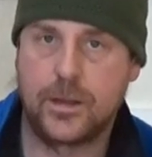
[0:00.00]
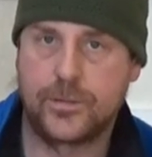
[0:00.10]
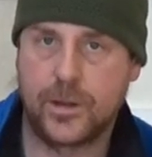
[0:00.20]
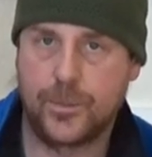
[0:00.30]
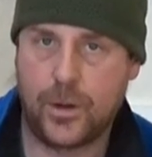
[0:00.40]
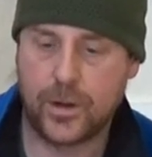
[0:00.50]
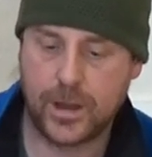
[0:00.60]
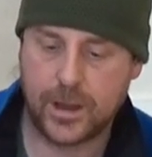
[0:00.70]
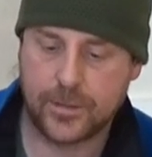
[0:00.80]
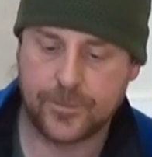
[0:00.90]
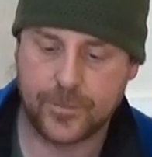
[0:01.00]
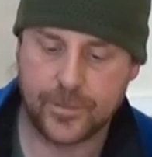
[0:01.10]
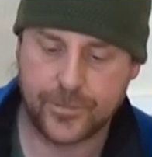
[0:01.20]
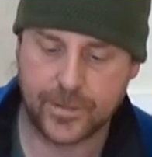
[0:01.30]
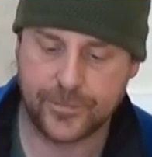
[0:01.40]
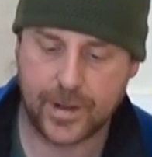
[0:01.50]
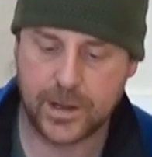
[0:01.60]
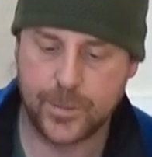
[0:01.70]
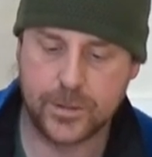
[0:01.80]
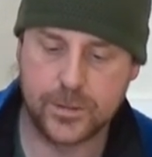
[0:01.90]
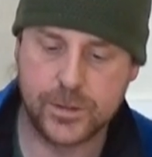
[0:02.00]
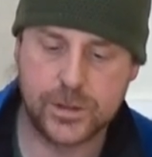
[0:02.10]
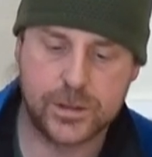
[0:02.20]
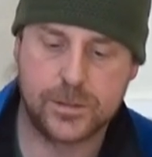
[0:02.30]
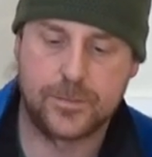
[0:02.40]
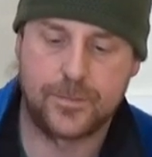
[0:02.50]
a zip pocket for your valuables,